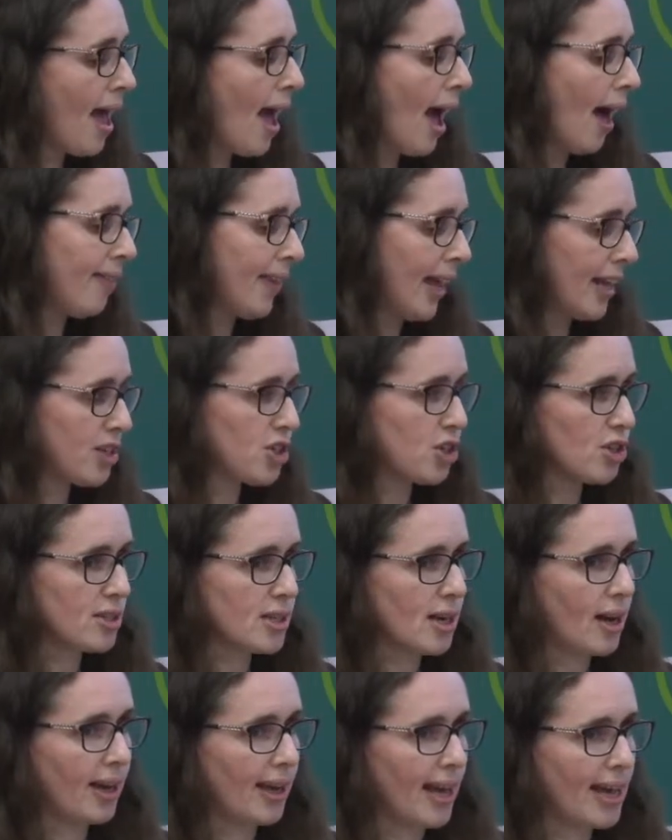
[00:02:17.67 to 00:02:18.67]
And then
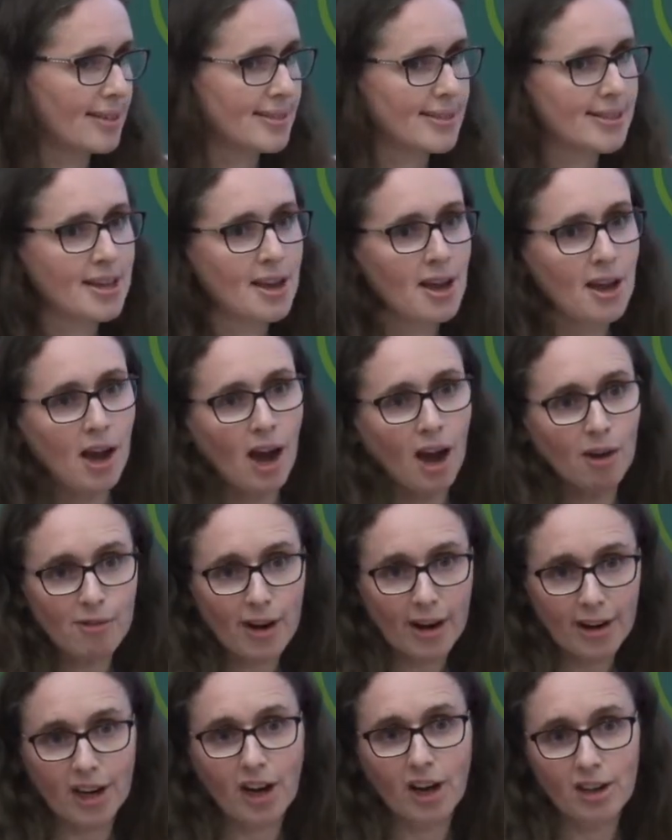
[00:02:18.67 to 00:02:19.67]
I guess, I'm
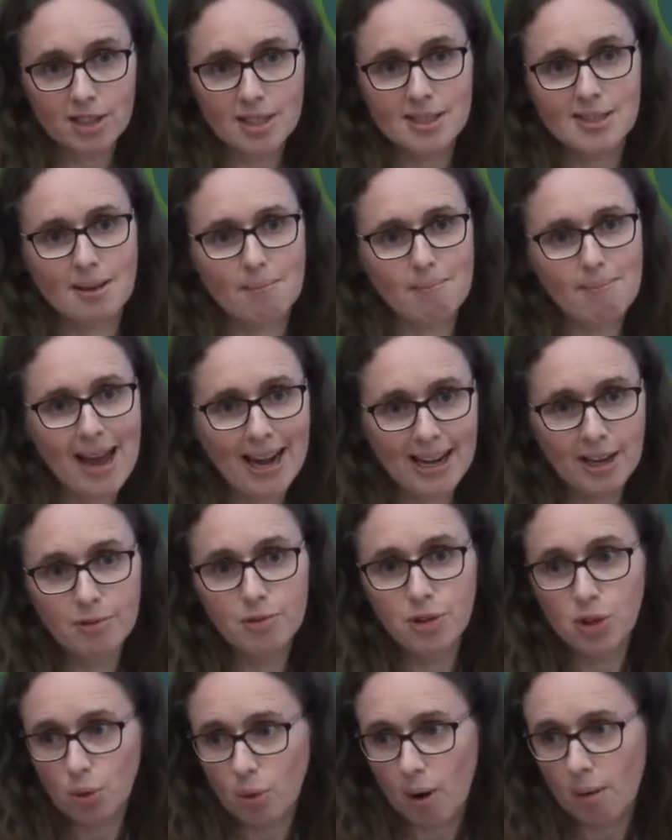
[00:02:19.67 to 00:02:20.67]
very conscious that many of
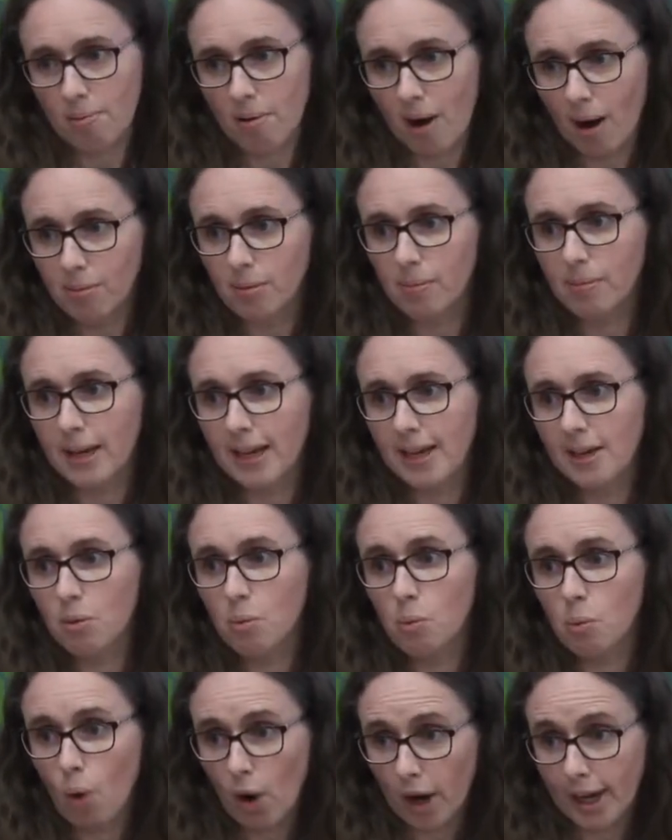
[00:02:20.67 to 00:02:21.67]
you are probably
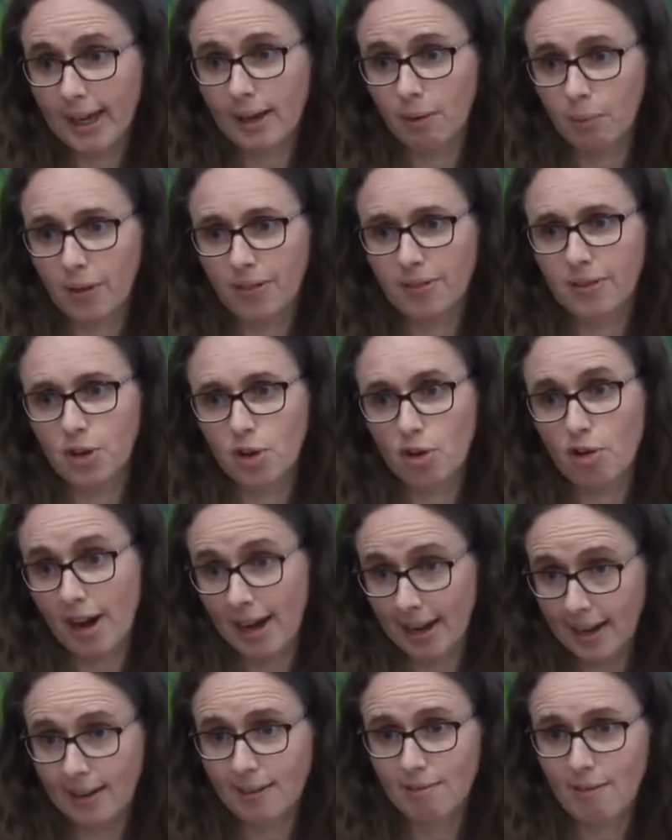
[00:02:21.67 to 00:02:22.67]
working with
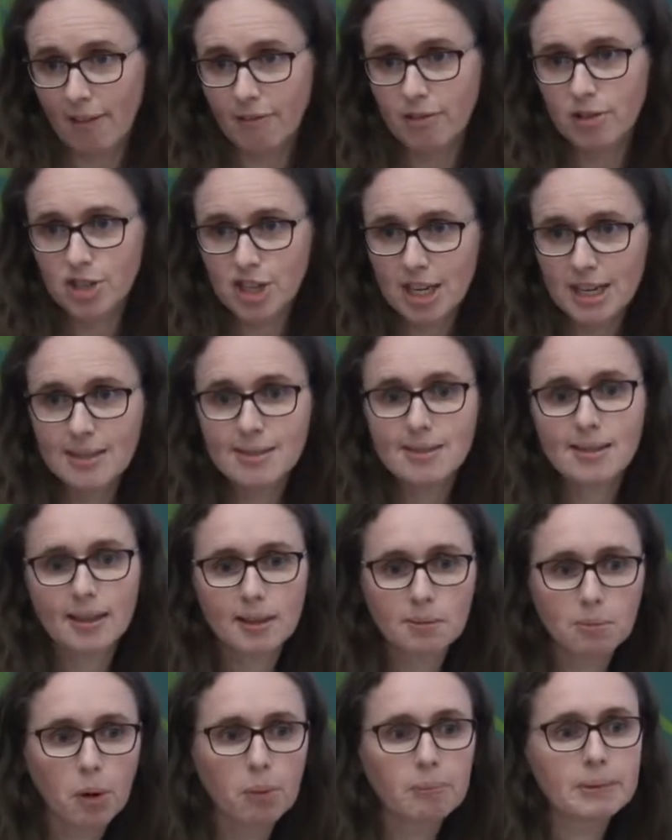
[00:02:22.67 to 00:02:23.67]
Ukrainian refugees at
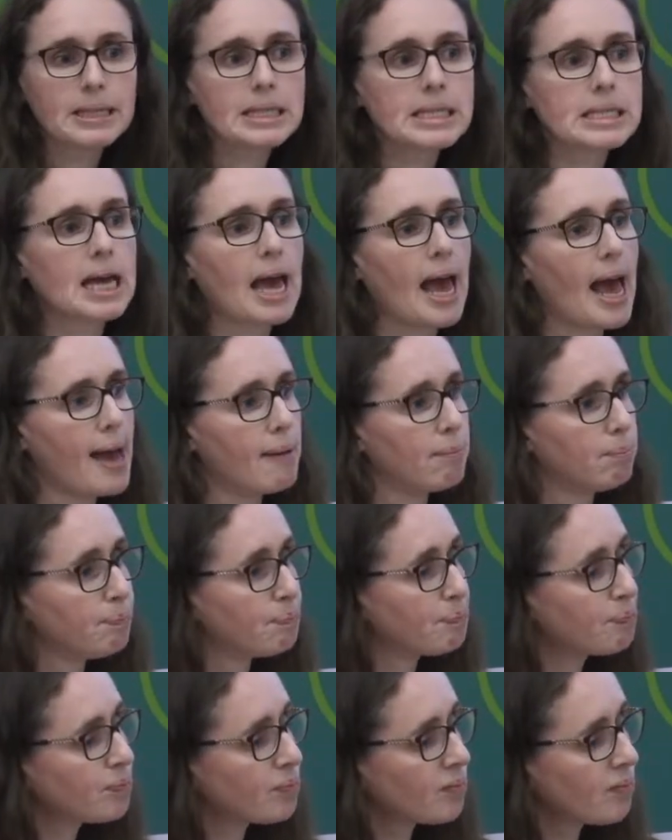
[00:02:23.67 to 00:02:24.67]
the moment.
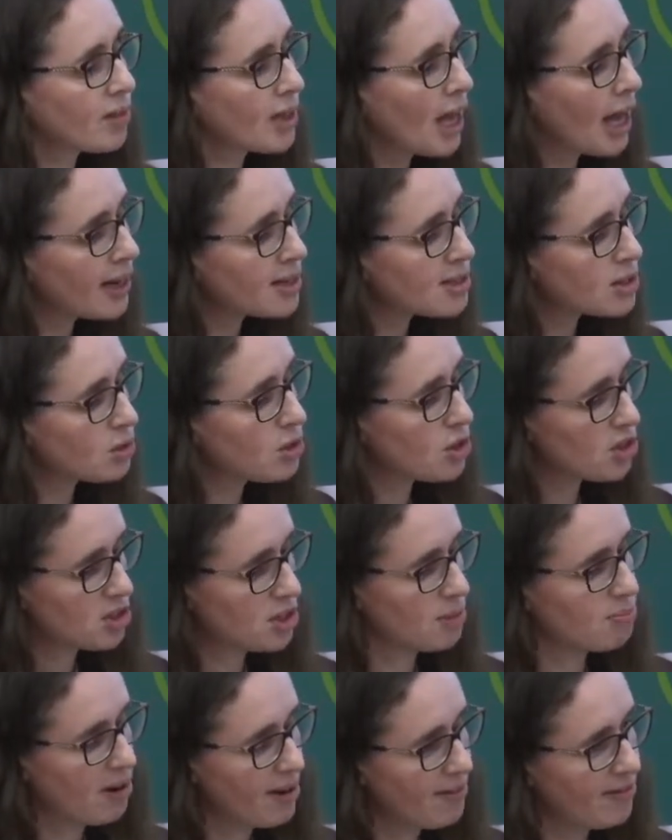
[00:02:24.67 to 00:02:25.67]
And so just
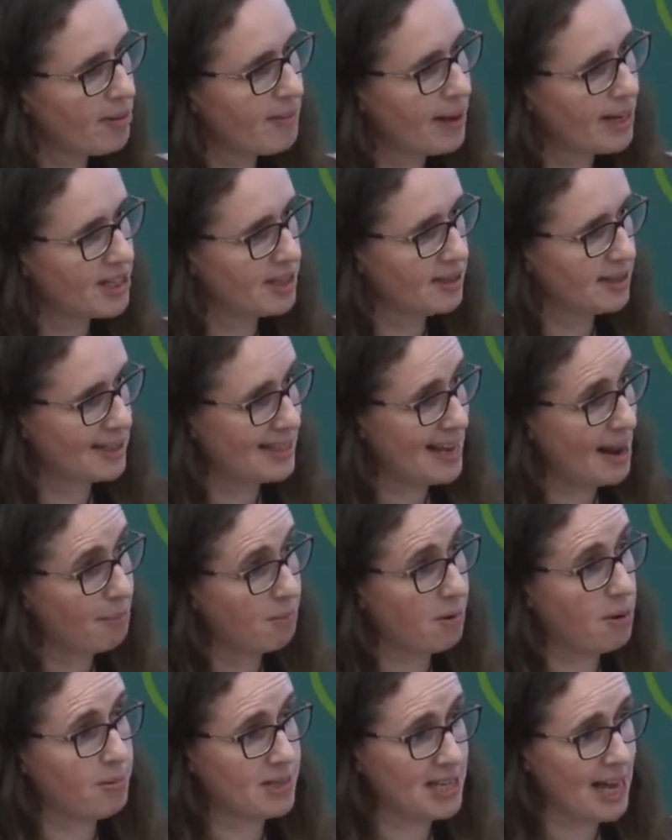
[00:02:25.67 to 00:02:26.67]
to briefly mention the
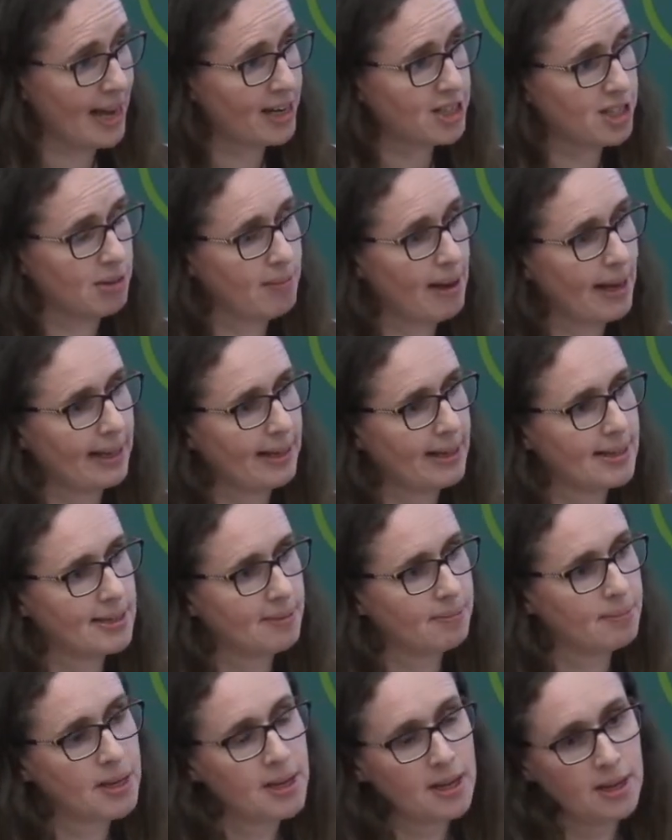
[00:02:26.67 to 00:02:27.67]
temporary protection
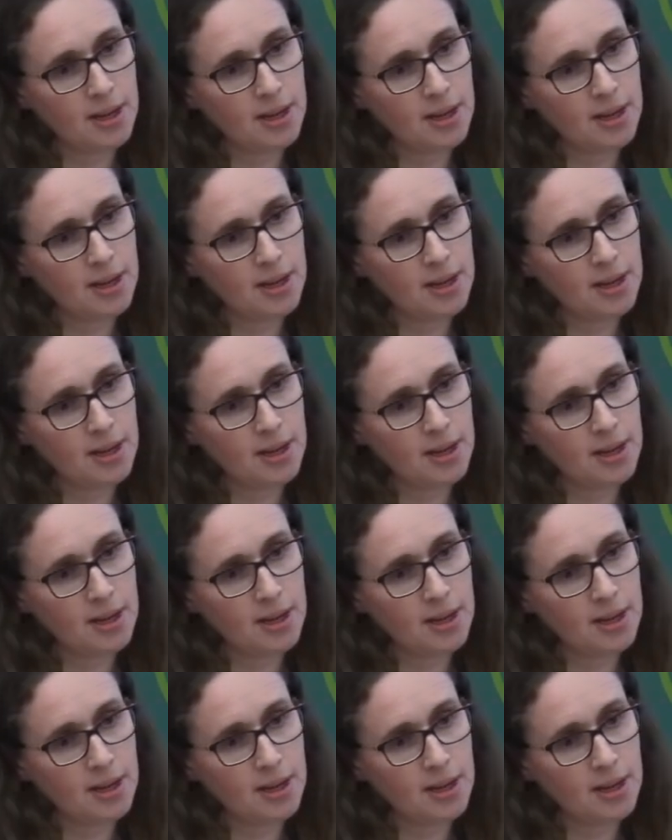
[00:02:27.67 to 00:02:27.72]
mechanism.